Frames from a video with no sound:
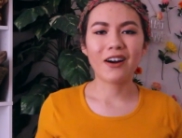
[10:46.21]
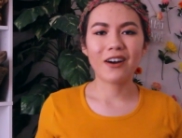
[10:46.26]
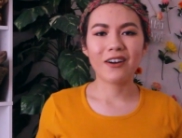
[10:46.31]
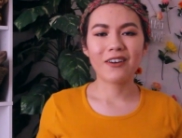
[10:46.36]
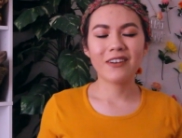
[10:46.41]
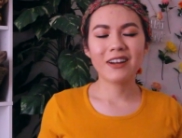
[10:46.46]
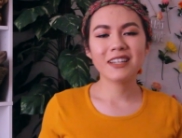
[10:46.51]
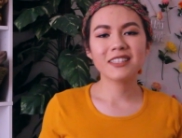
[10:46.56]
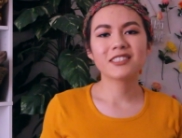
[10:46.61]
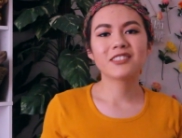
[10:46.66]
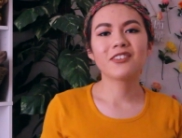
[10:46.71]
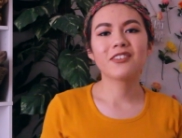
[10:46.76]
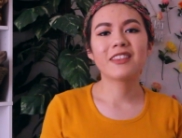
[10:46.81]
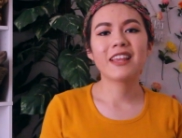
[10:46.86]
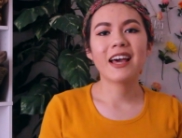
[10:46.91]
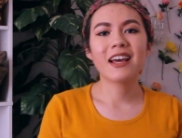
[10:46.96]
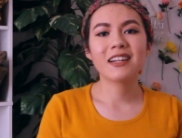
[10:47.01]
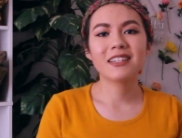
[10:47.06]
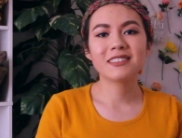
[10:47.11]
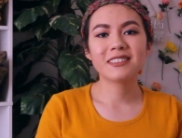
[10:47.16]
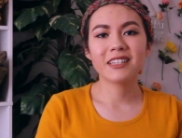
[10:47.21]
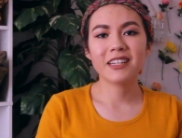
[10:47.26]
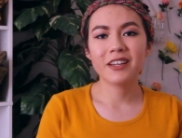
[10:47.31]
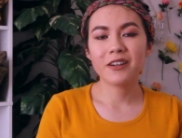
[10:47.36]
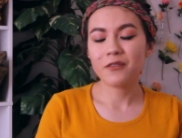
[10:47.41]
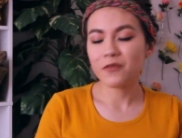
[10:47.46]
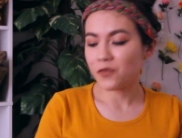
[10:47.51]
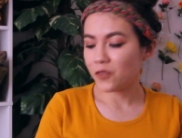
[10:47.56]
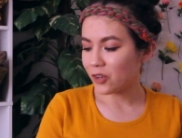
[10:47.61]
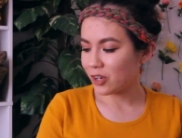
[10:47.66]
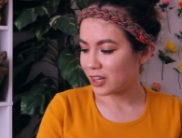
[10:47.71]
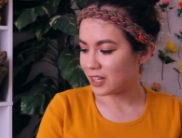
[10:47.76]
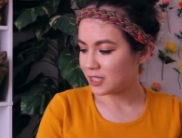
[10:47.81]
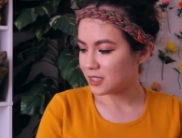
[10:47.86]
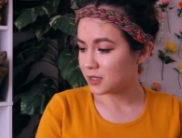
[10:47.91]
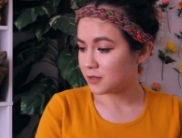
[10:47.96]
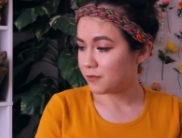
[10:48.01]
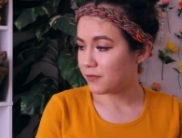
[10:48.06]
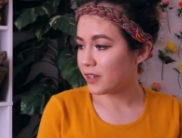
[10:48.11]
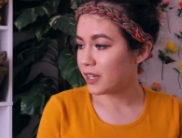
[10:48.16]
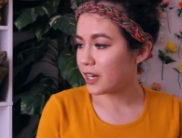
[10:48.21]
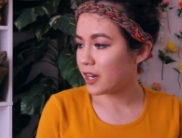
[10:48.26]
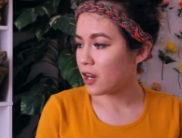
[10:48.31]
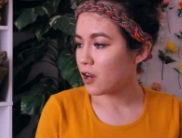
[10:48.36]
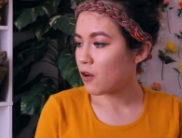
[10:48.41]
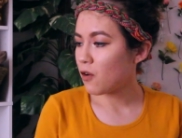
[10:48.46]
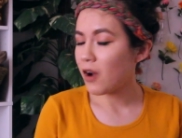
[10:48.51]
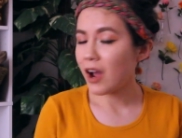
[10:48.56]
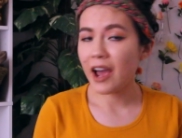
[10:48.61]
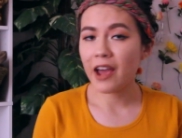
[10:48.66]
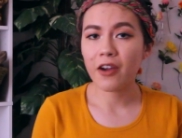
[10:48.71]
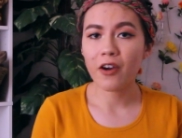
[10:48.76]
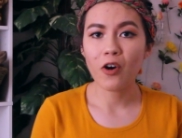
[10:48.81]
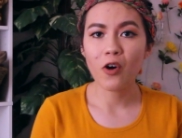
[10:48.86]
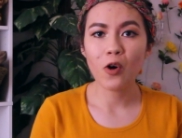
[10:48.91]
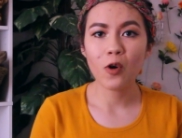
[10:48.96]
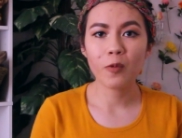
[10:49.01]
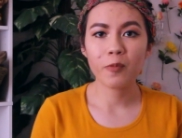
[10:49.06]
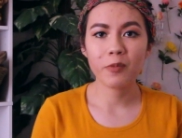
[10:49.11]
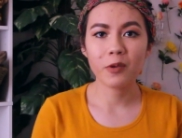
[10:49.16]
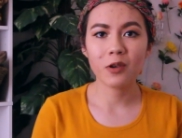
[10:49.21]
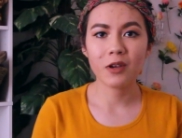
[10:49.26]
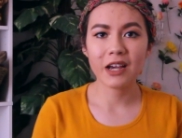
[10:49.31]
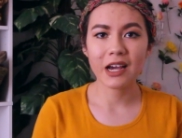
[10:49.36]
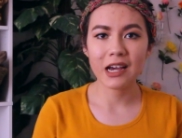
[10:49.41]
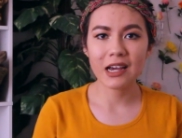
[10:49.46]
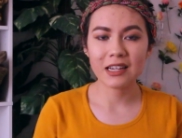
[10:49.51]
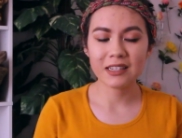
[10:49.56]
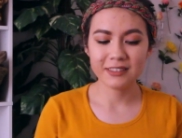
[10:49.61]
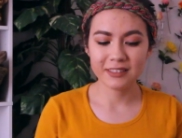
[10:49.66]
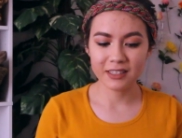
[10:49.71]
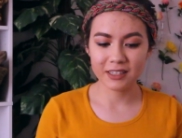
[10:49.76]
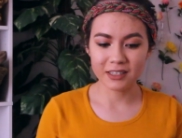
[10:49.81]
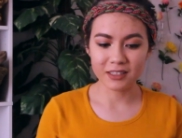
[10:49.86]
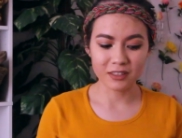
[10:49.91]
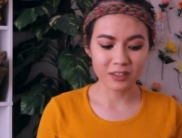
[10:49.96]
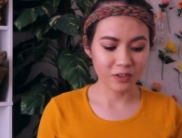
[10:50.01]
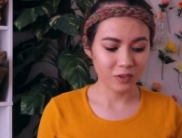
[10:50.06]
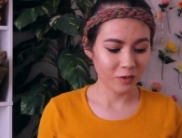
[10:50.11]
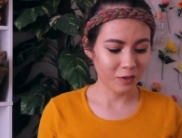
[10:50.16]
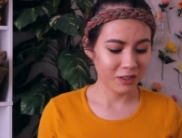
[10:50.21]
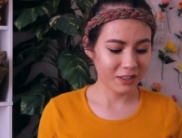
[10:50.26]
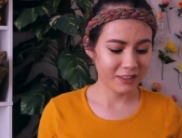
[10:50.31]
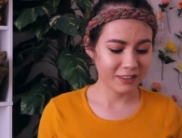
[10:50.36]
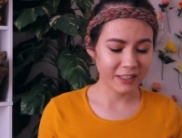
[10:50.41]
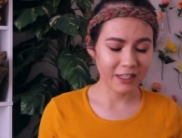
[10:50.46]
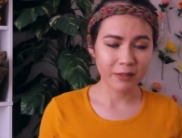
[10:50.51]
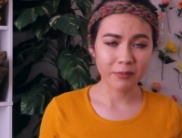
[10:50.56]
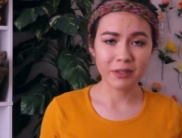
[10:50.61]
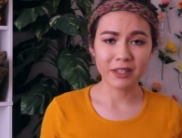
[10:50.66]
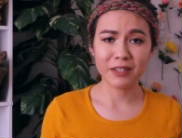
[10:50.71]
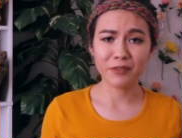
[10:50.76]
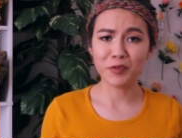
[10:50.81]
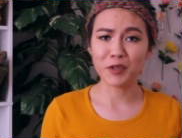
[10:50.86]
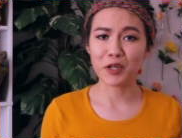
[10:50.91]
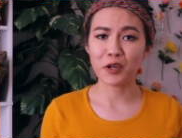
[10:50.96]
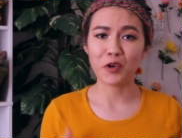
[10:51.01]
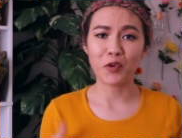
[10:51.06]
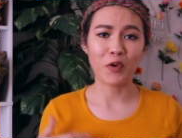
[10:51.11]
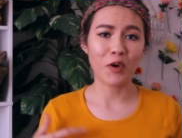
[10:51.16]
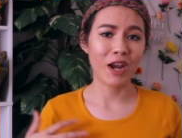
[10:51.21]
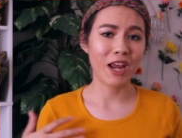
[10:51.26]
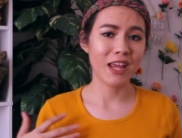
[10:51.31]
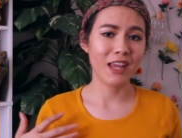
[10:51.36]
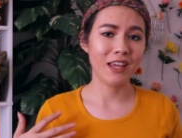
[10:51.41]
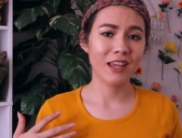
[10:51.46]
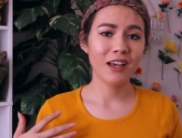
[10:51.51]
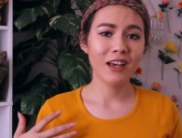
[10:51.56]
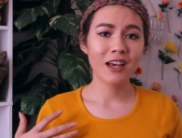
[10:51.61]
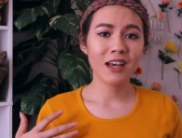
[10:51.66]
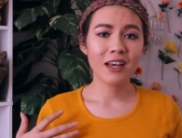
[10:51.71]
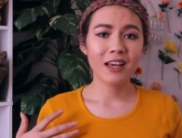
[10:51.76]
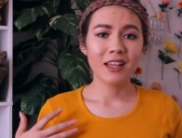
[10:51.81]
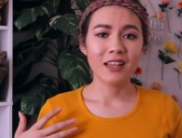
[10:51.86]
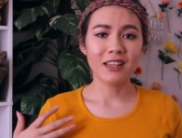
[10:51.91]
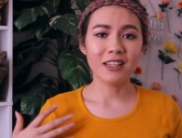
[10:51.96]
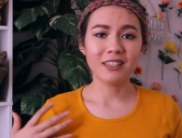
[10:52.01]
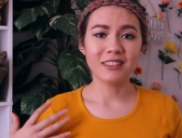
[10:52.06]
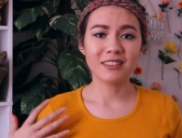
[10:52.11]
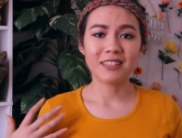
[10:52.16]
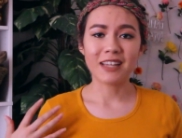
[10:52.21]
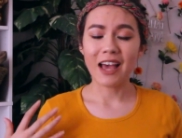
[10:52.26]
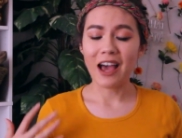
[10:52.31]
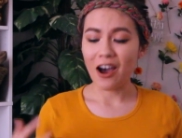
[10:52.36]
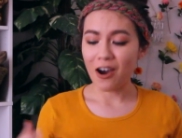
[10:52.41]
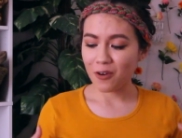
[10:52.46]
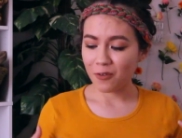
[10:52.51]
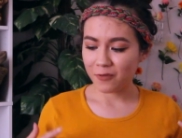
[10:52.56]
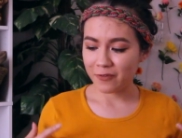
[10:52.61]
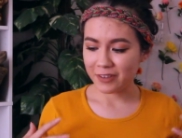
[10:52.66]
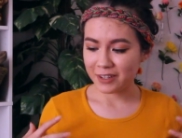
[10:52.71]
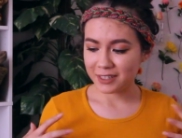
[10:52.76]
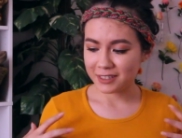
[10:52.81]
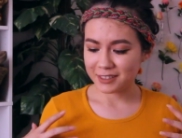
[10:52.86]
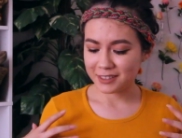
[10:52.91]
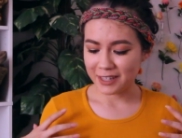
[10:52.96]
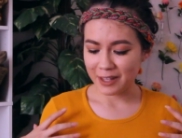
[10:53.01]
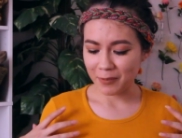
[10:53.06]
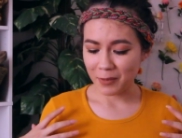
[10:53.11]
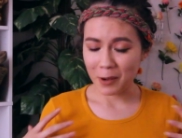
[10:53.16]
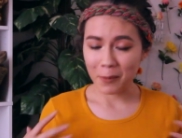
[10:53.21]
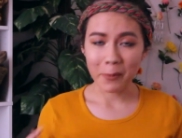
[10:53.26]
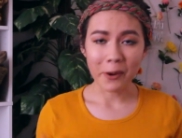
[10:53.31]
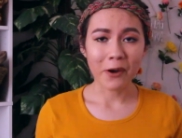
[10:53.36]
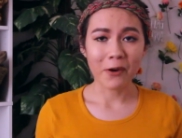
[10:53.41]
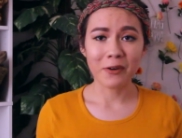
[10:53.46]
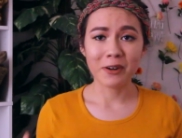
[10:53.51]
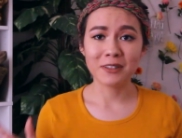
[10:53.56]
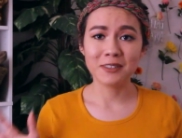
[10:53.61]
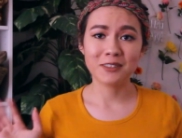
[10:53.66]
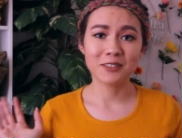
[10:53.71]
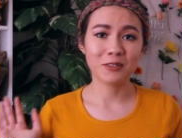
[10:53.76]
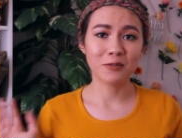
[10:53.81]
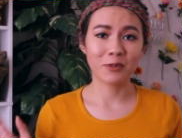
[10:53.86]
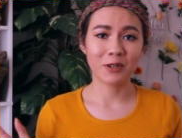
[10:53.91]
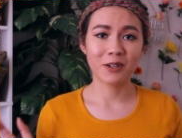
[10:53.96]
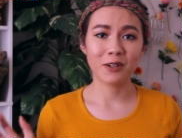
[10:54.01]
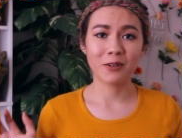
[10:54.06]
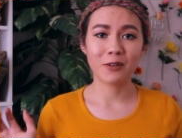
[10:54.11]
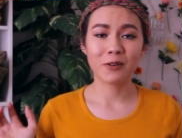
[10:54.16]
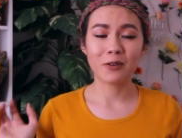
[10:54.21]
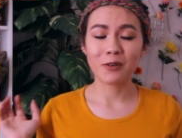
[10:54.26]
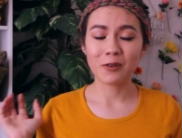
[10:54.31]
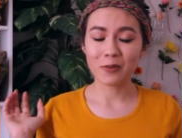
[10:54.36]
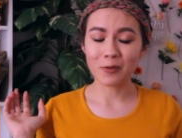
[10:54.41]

Alright, so that is it for this video. I hope you guys enjoyed seeing me recreate these outfits that my parents wore